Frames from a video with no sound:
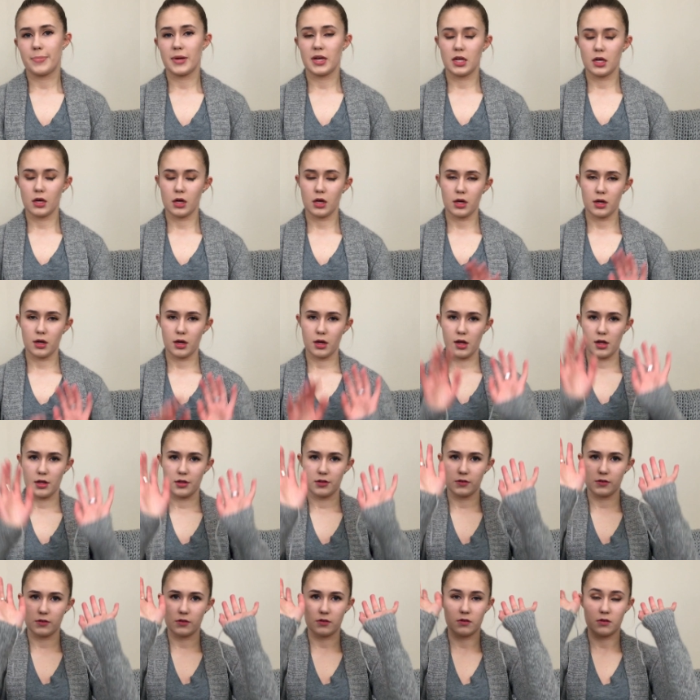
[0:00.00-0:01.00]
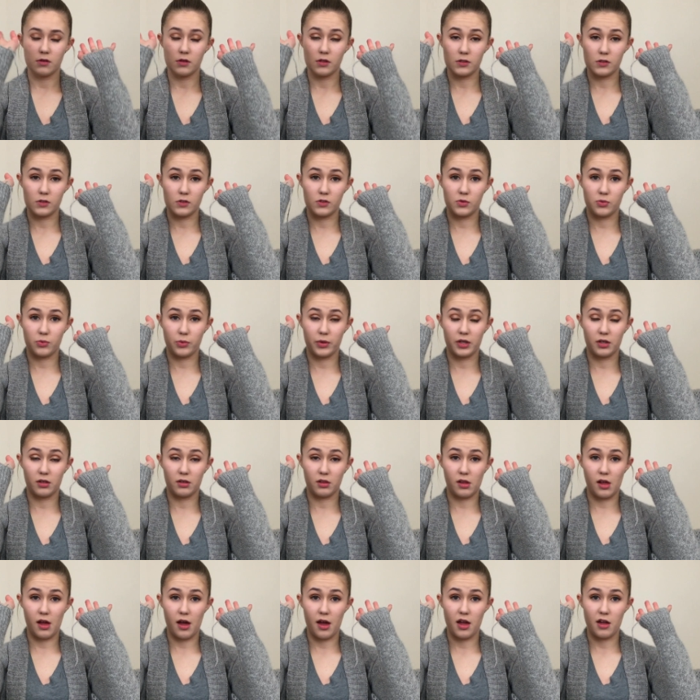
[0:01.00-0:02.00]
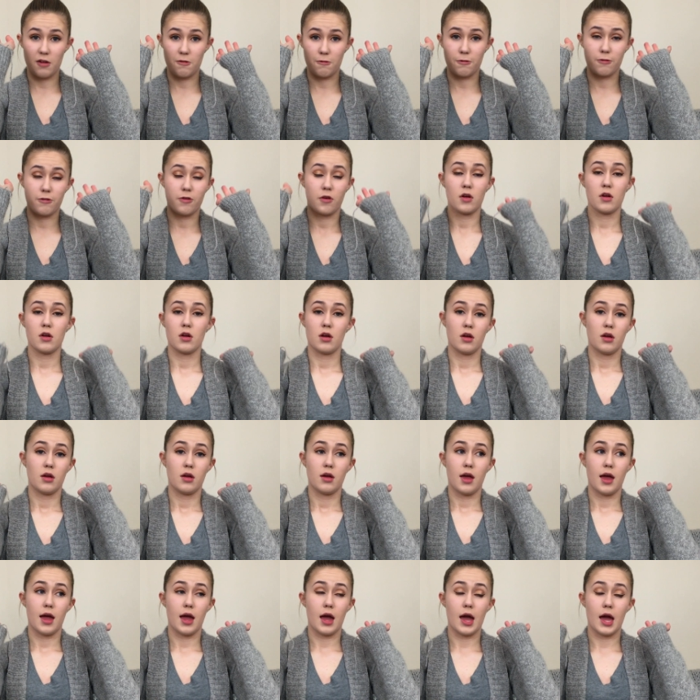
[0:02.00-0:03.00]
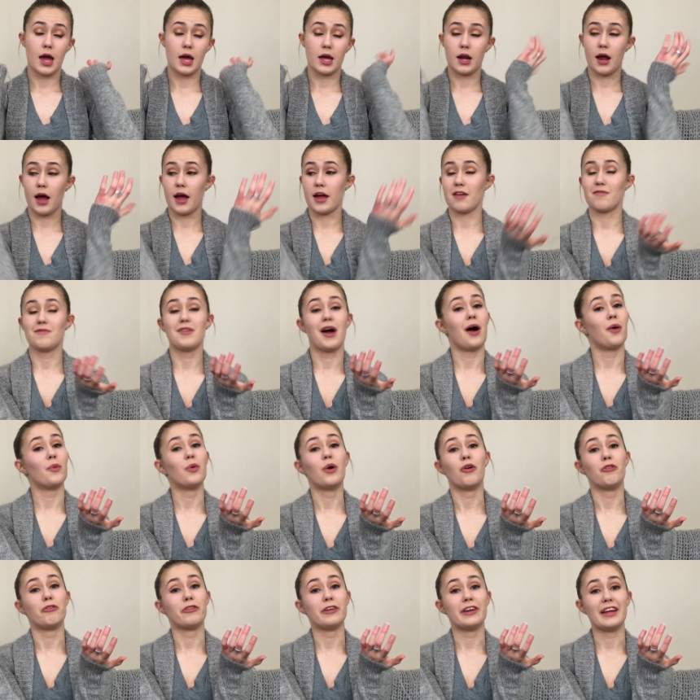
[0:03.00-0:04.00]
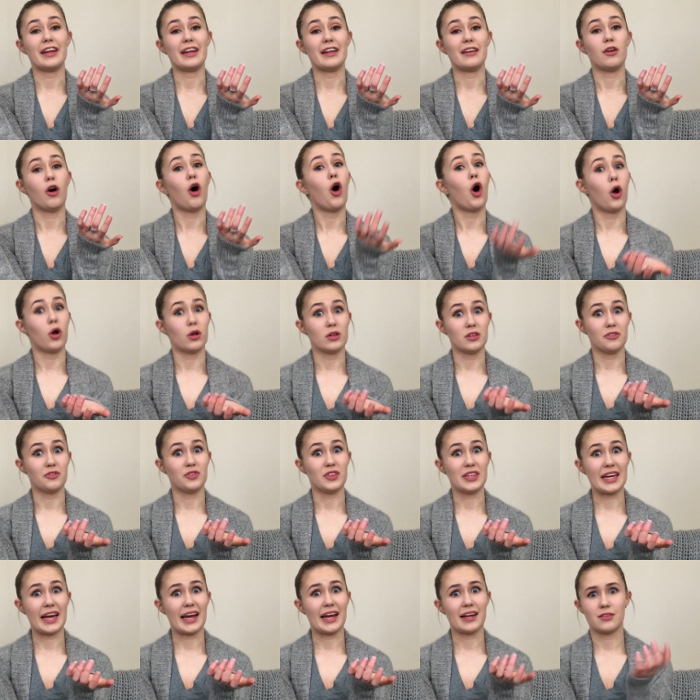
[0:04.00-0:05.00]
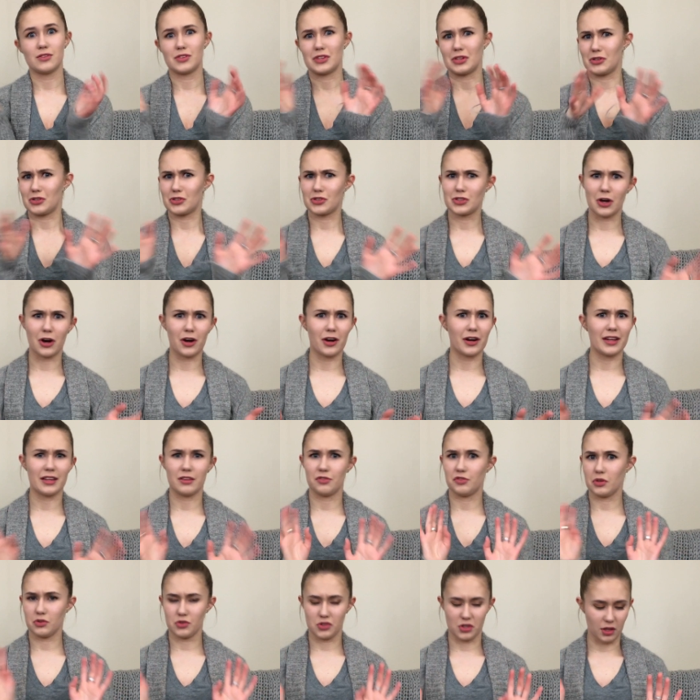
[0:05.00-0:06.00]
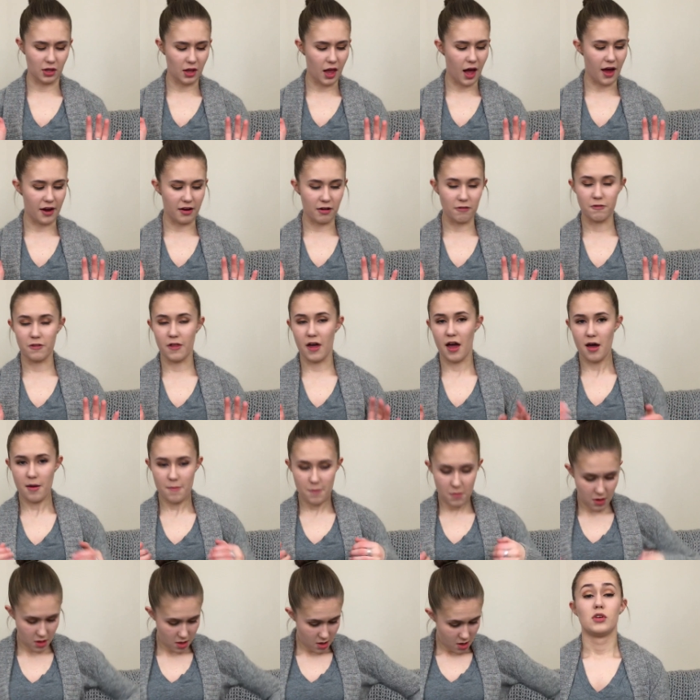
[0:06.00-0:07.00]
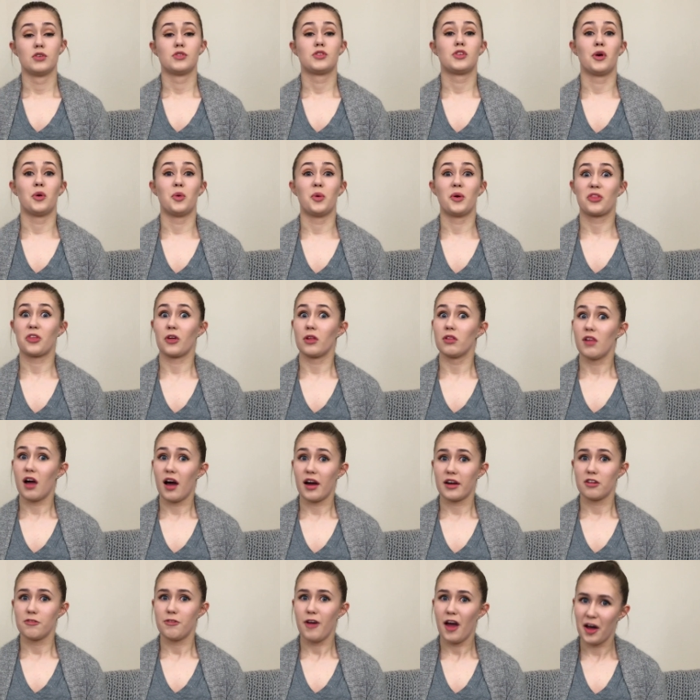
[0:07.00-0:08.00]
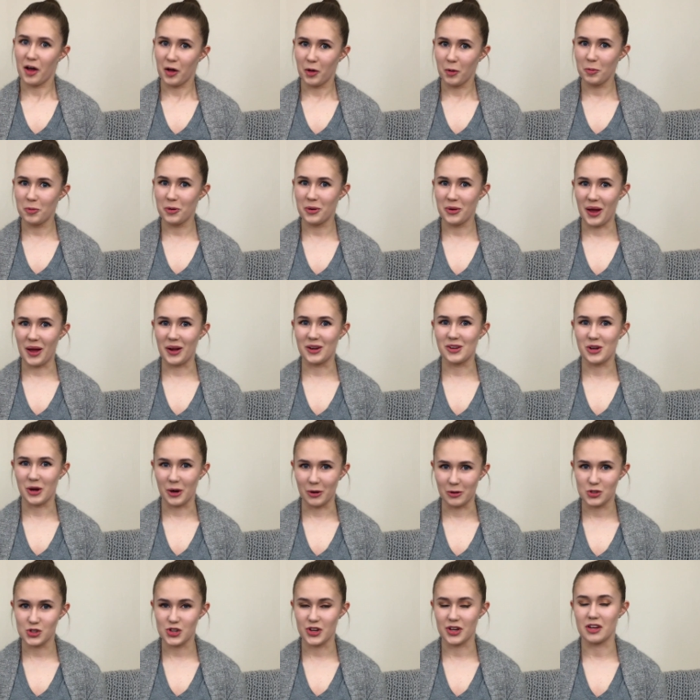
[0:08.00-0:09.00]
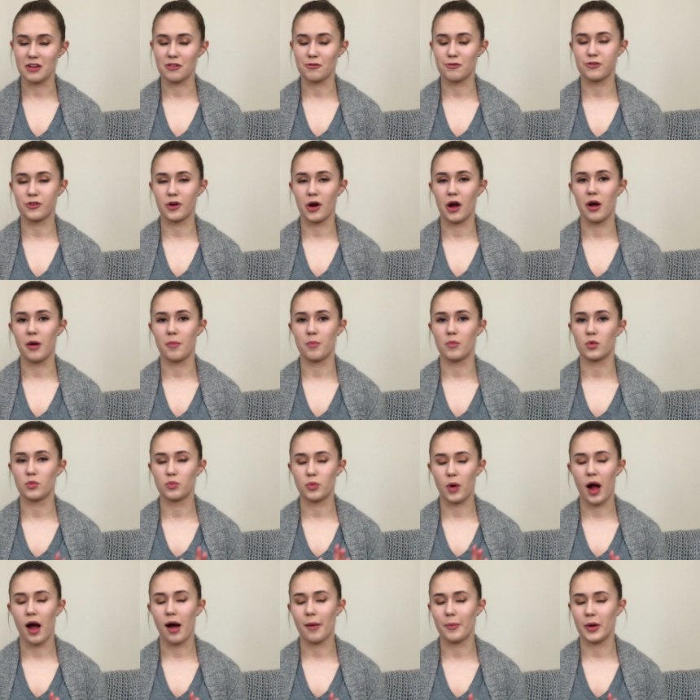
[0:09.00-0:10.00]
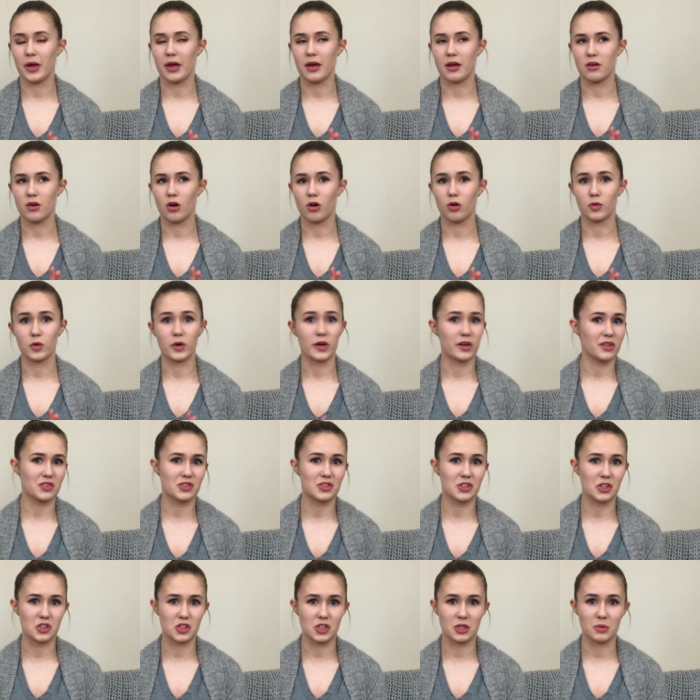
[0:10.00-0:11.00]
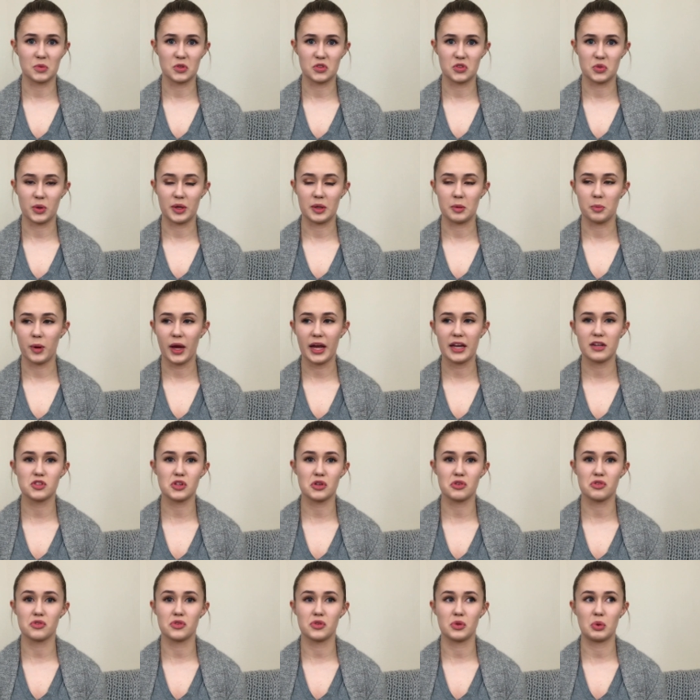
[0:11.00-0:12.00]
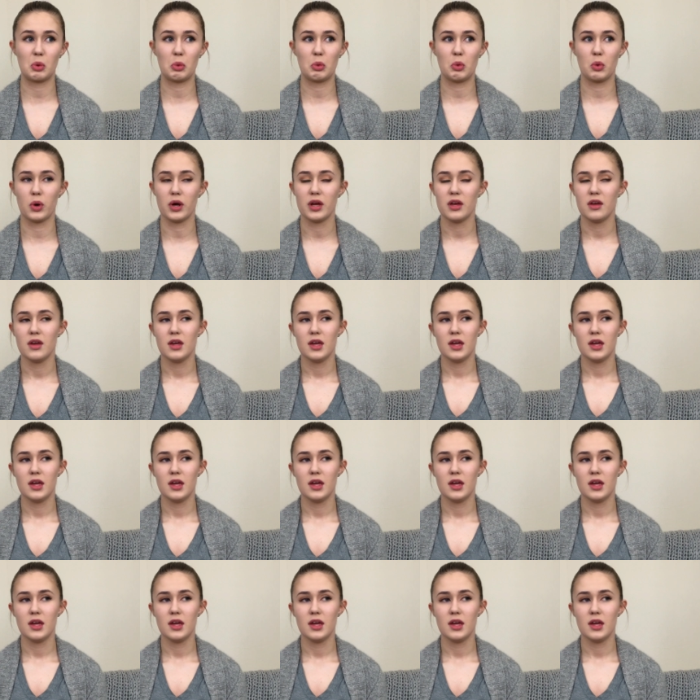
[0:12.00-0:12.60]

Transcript: because this is real life and I have not woven in all of the ends. I started, there's a lot of them. So with a lot of help and coaching from Robin over at Stitching Between Pages, who